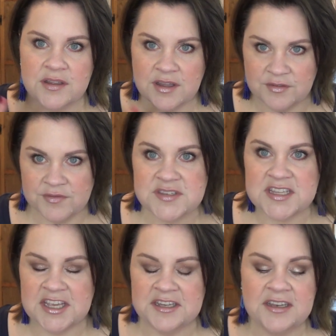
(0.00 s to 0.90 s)
of
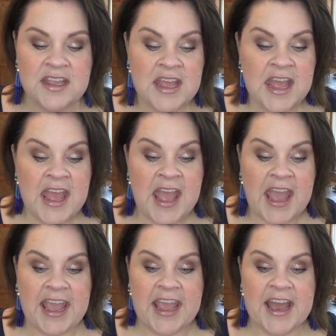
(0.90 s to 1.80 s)
skin
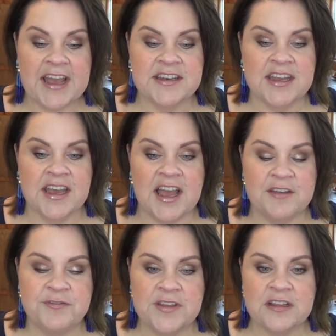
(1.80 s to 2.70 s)
and I
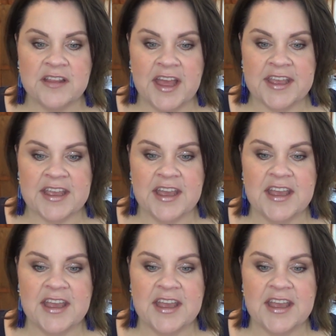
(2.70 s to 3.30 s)
feel like